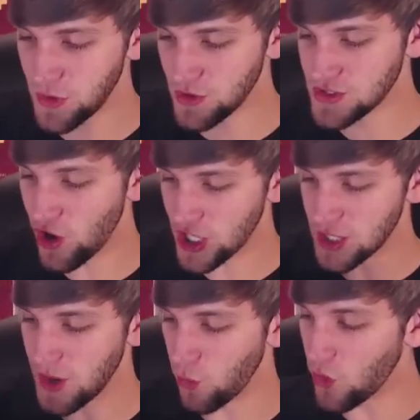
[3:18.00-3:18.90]
and we were talking
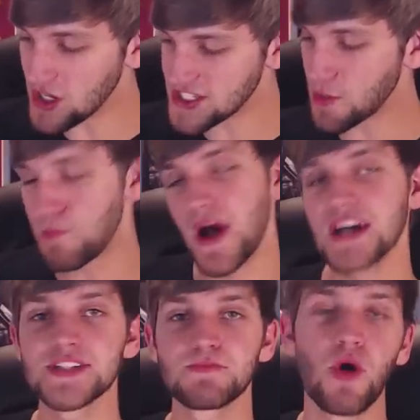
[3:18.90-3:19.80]
about what's the
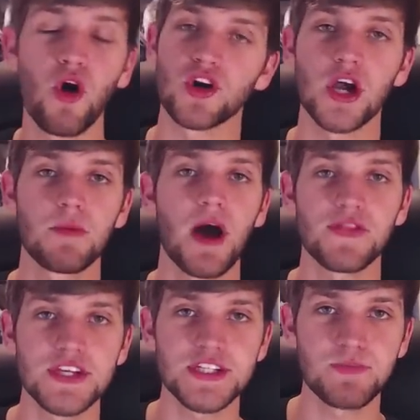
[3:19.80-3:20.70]
best part
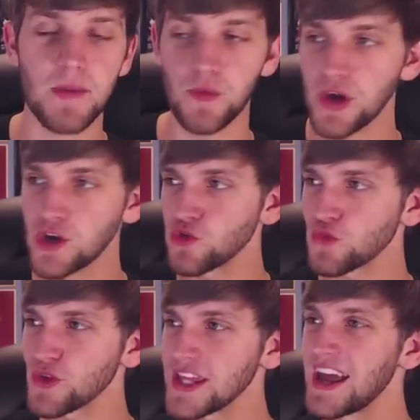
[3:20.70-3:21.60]
about this map, and we couldn't
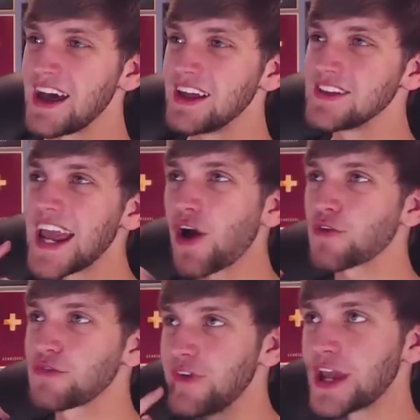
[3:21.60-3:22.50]
really lay our
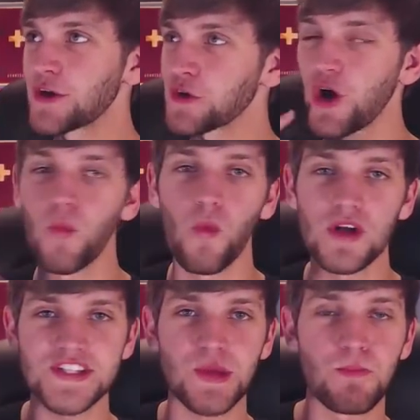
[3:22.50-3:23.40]
finger on
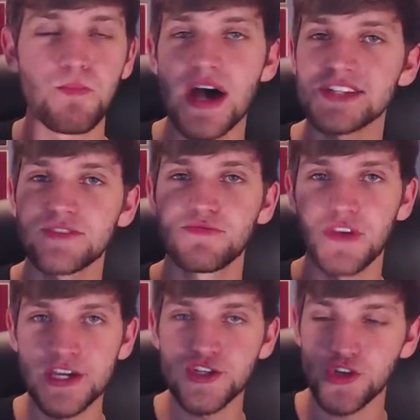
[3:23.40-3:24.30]
what's the best
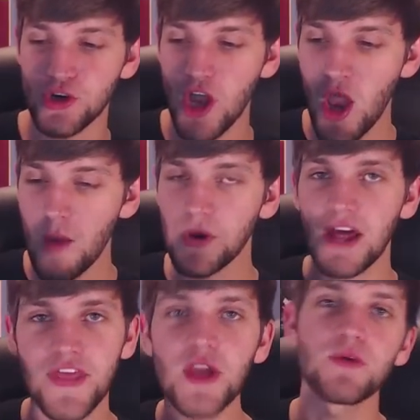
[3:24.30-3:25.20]
feature, but
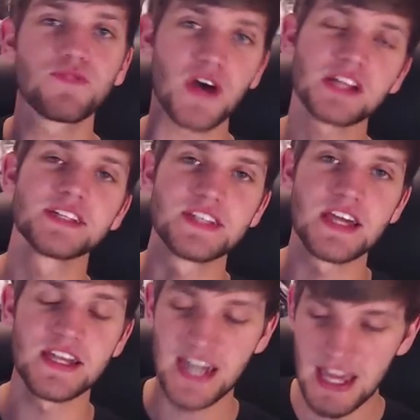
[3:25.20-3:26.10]
I think we finally
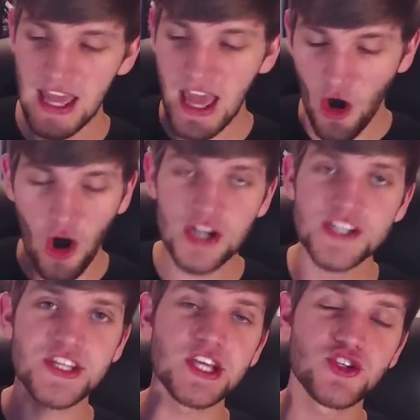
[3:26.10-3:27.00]
did. And I
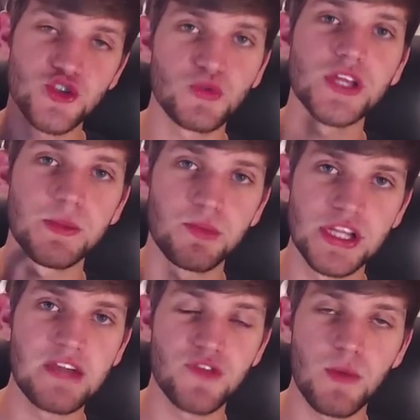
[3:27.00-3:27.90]
honestly, truly
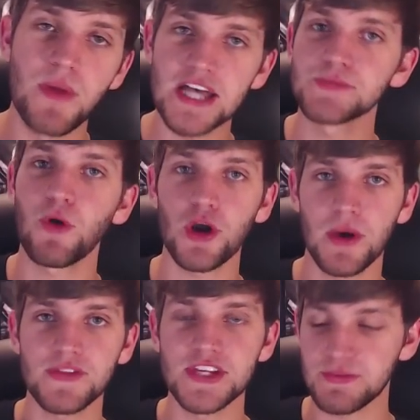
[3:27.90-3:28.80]
believe the best part
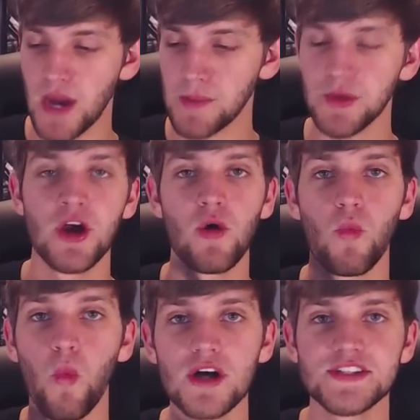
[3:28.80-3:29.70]
about this map
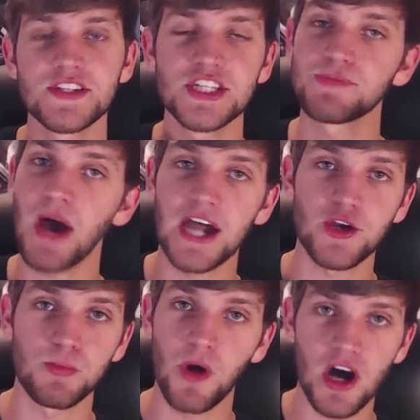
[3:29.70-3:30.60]
was the
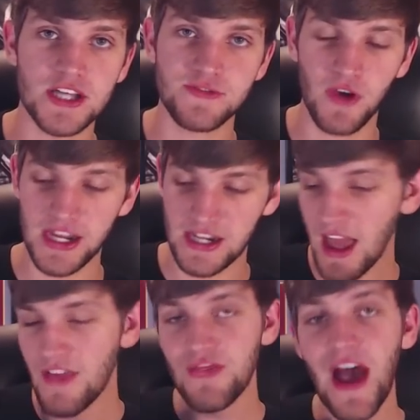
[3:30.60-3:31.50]
spider boss fight.
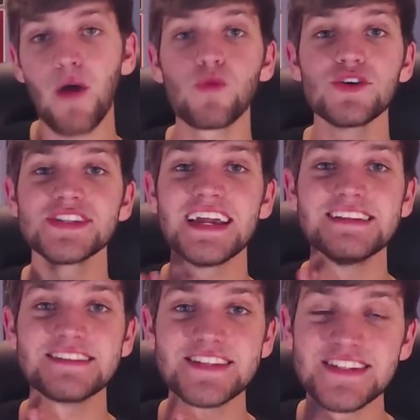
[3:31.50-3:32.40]
That was
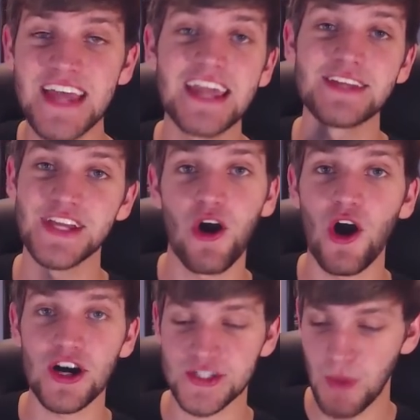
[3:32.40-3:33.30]
insanely
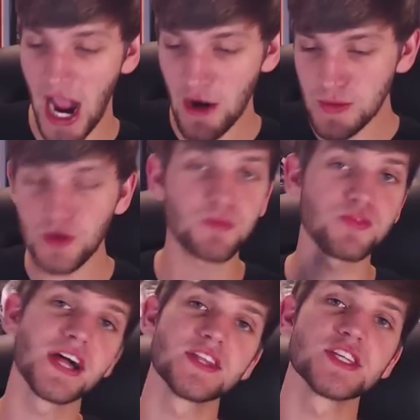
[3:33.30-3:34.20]
awesome. I remember
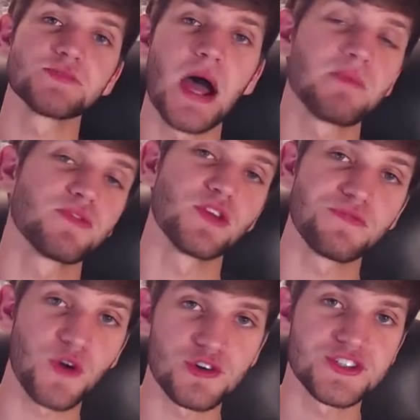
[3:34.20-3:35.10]
playing this map for the
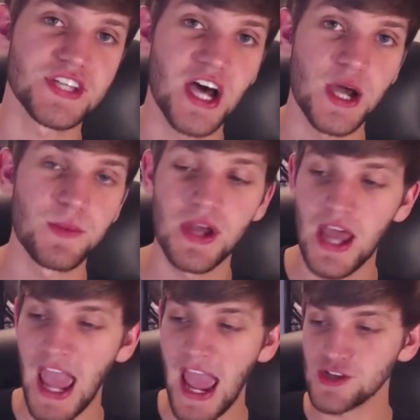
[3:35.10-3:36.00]
first time
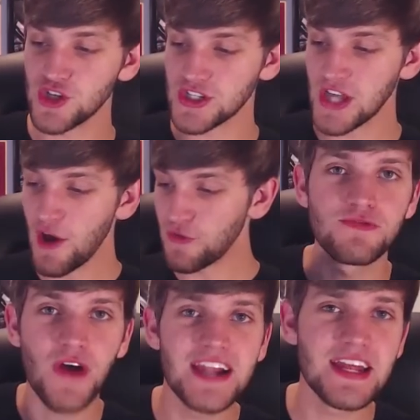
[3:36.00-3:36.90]
and just
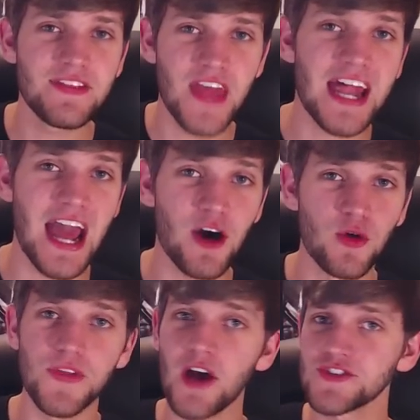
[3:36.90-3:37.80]
finding that out
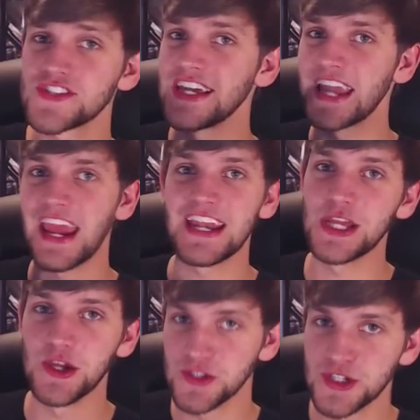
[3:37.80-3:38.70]
without seeing any
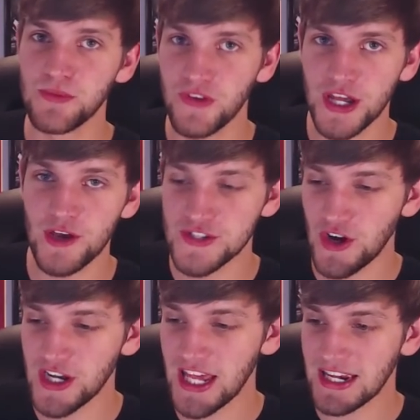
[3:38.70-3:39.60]
YouTube videos
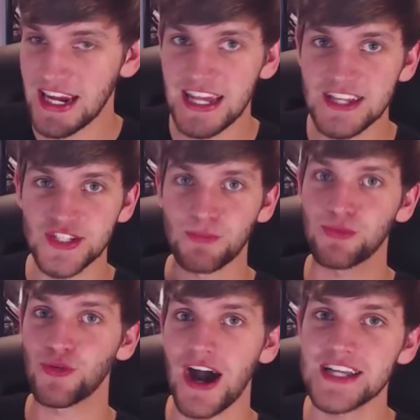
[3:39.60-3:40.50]
on it and getting
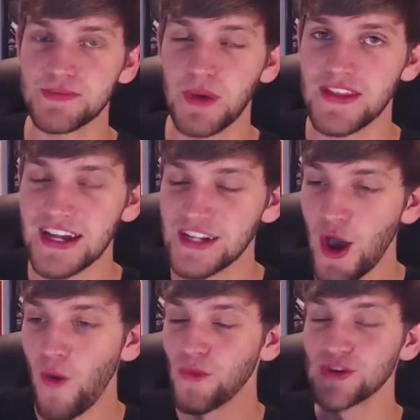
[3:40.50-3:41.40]
surprised by that
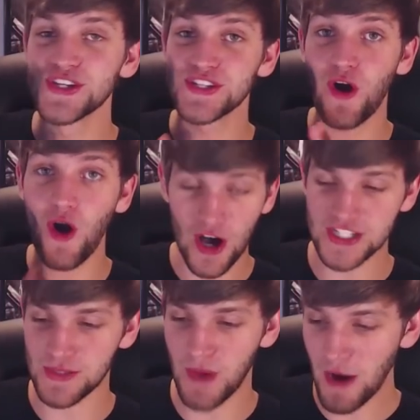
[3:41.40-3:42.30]
was just
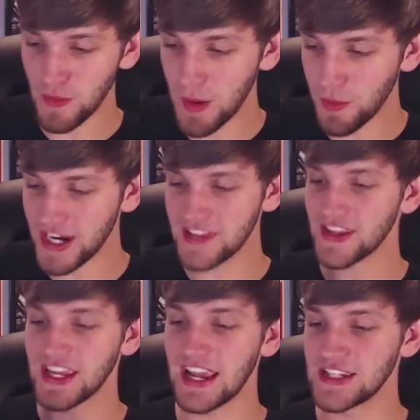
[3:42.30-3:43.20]
awesome. I remember getting
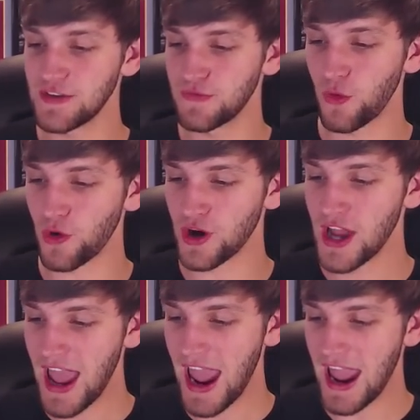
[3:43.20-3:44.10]
the KT4
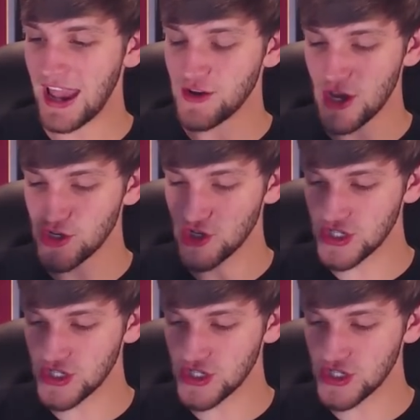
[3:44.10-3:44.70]
and